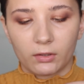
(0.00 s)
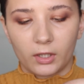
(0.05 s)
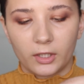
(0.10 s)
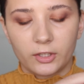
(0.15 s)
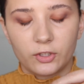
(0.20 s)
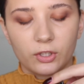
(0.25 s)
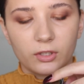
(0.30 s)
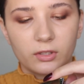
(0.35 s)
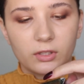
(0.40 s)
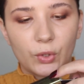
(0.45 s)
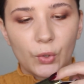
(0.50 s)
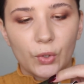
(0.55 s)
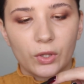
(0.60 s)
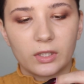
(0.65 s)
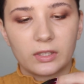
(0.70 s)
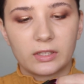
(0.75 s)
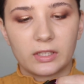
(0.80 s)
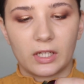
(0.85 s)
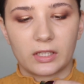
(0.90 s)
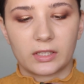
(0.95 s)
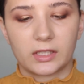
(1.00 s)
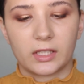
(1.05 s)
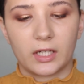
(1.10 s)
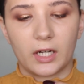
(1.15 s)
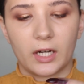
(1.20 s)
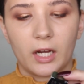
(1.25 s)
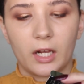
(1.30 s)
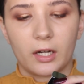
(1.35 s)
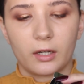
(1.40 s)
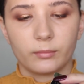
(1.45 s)
I just got this
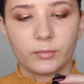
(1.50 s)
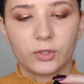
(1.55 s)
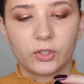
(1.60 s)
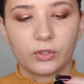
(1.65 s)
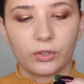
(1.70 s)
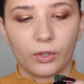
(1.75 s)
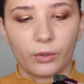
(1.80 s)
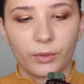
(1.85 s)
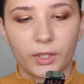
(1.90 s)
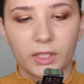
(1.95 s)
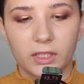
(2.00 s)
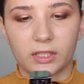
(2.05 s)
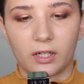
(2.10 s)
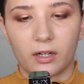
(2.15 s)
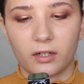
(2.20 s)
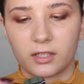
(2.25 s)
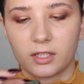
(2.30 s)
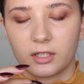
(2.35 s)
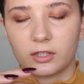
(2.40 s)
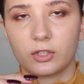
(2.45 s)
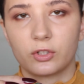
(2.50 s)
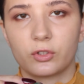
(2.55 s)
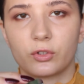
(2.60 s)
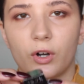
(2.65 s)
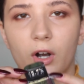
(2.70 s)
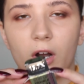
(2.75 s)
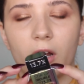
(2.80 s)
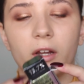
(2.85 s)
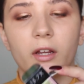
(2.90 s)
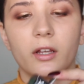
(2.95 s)
yesterday and I'm so excited to
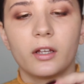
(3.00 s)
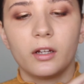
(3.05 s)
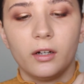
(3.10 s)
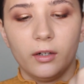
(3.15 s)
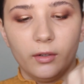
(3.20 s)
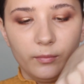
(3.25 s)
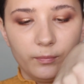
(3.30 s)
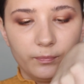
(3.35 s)
try it.